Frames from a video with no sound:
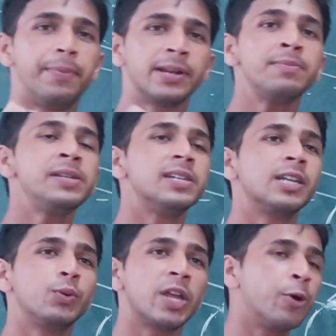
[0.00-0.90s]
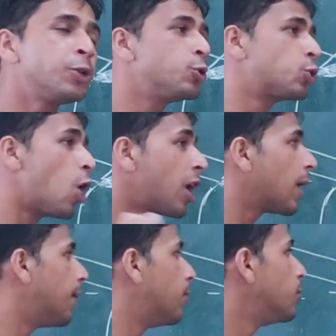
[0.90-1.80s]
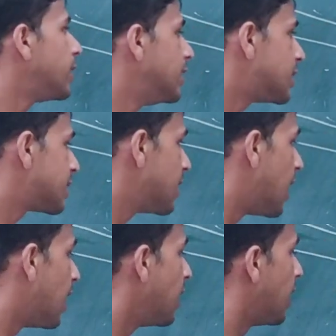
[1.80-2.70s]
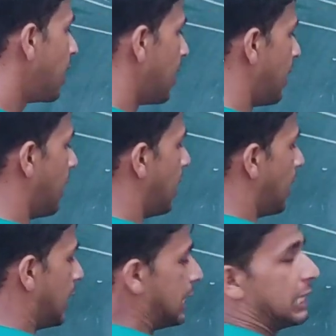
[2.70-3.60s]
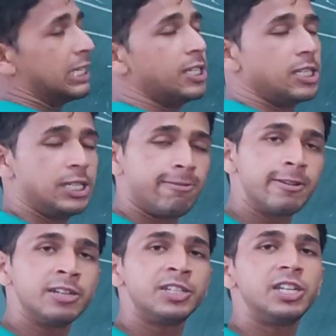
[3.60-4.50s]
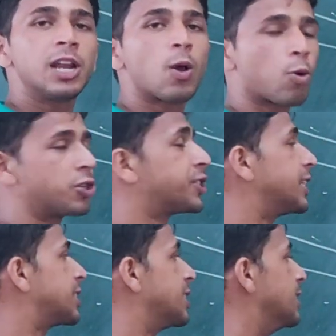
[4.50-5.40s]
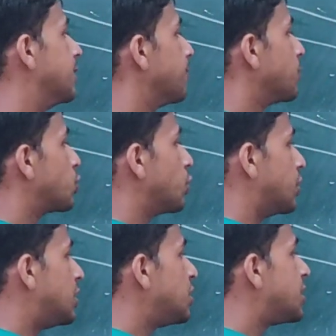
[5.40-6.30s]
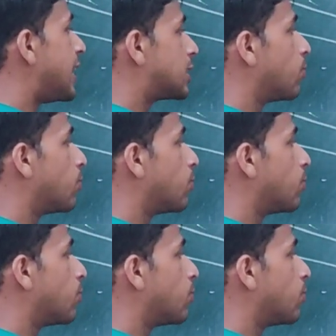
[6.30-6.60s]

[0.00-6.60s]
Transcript: parameter we are going to talk about is the differential cross section. So this is the